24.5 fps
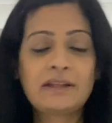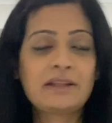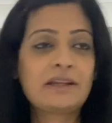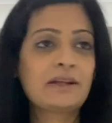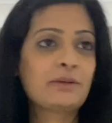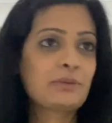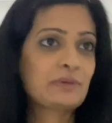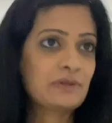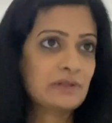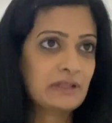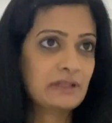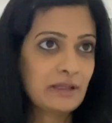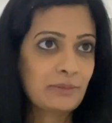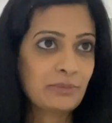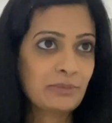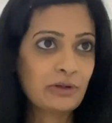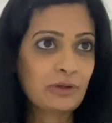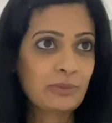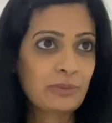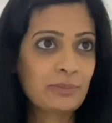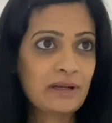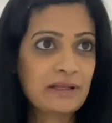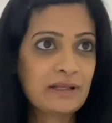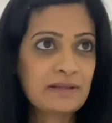I wasn't able
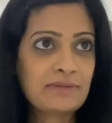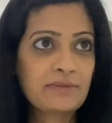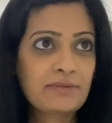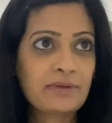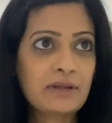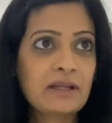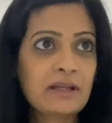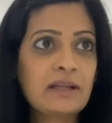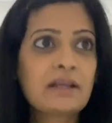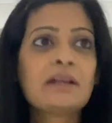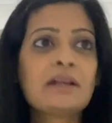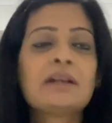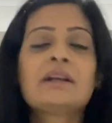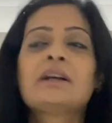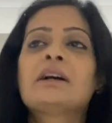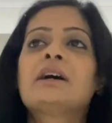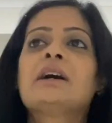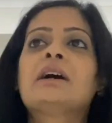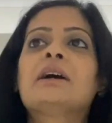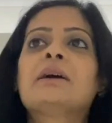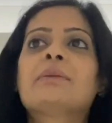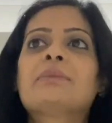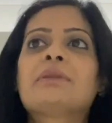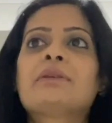to breastfeed,
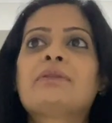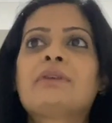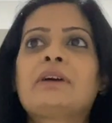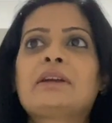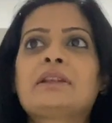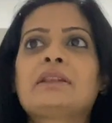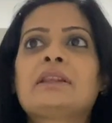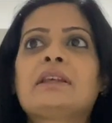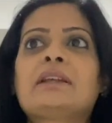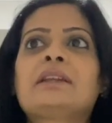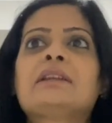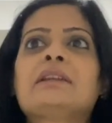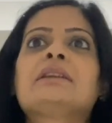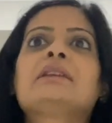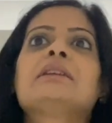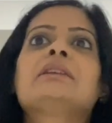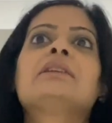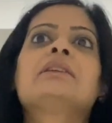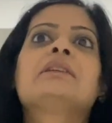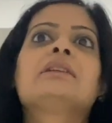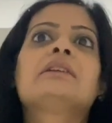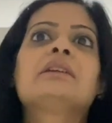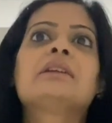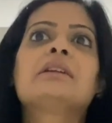um, the fact that,
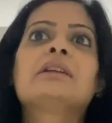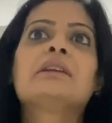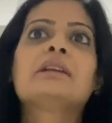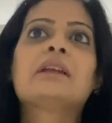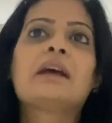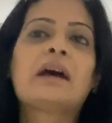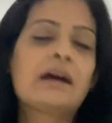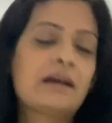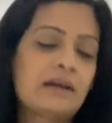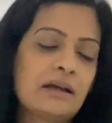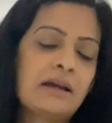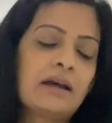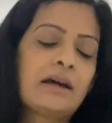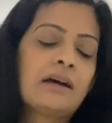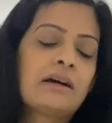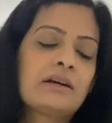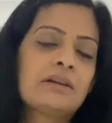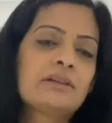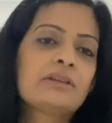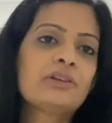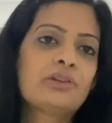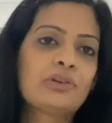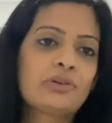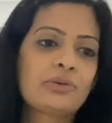
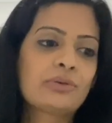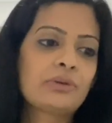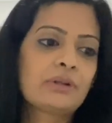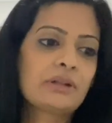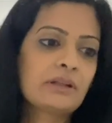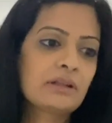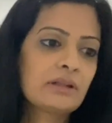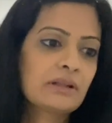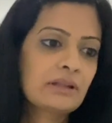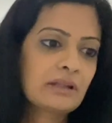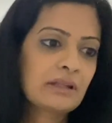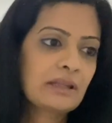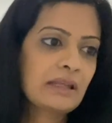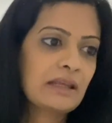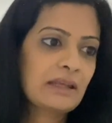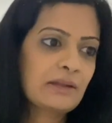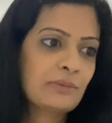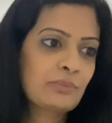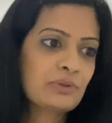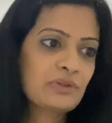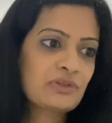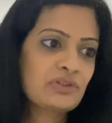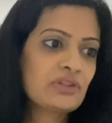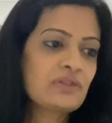you know,
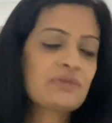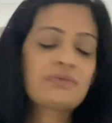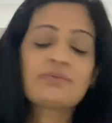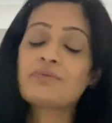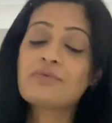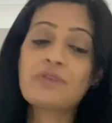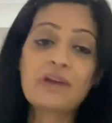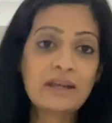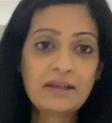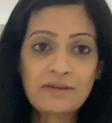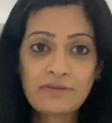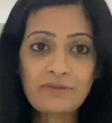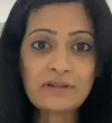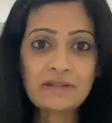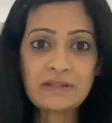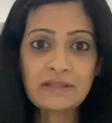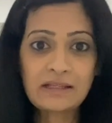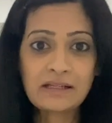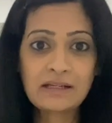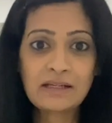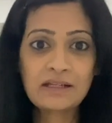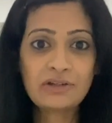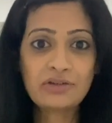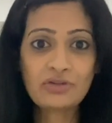it was just very
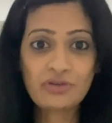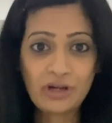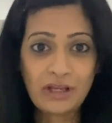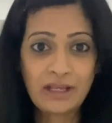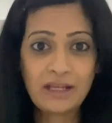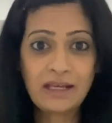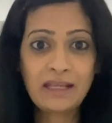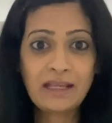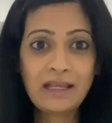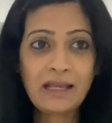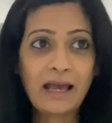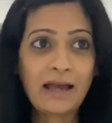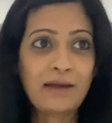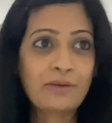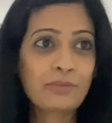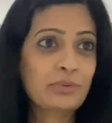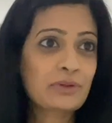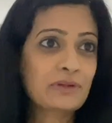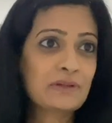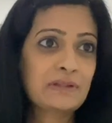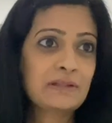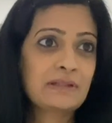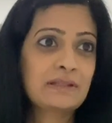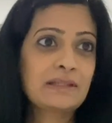physically draining. I
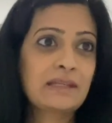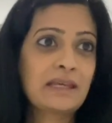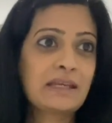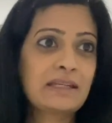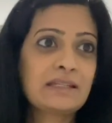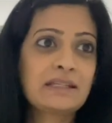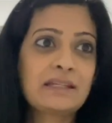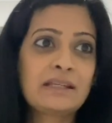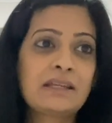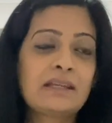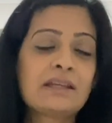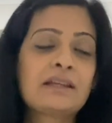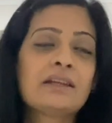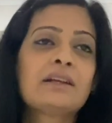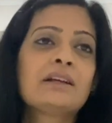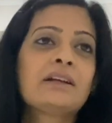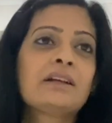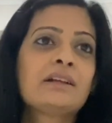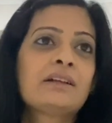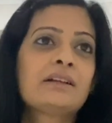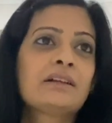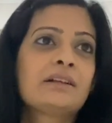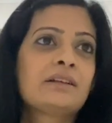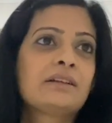was getting,
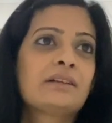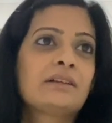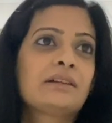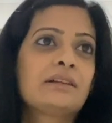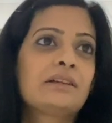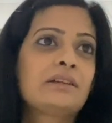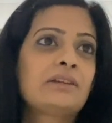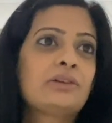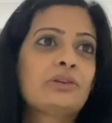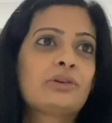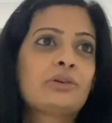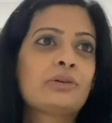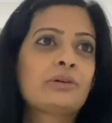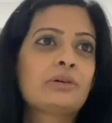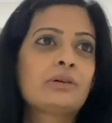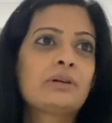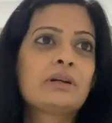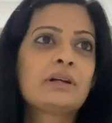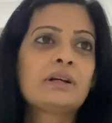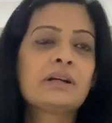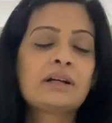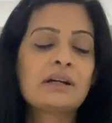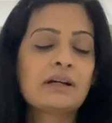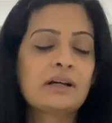you know,
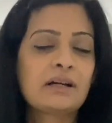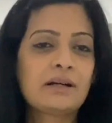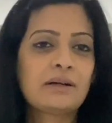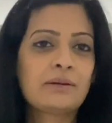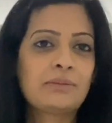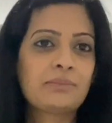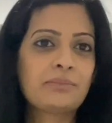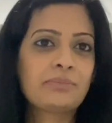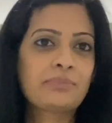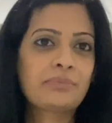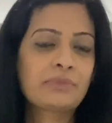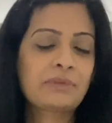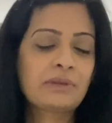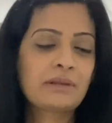um,